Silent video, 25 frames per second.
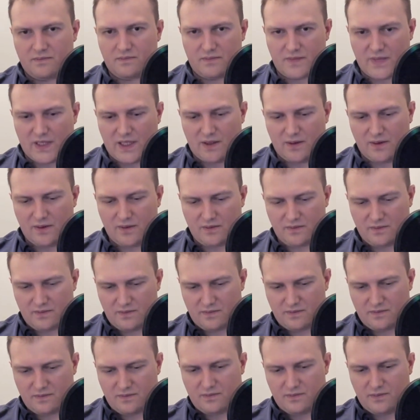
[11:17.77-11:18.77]
I don't know,
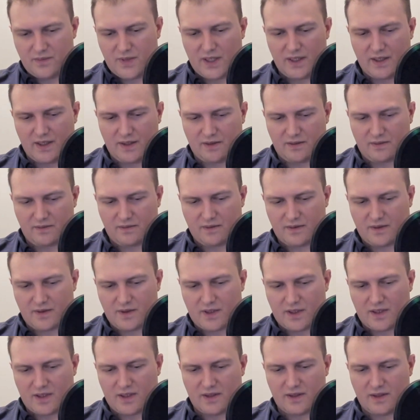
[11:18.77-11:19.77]
my
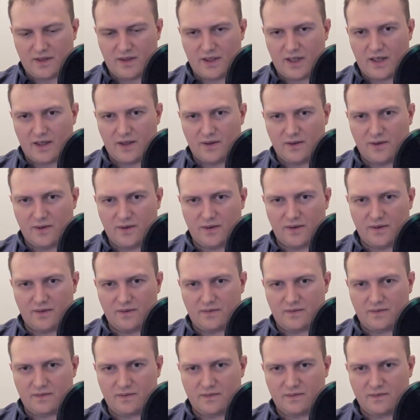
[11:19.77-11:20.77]
Cardano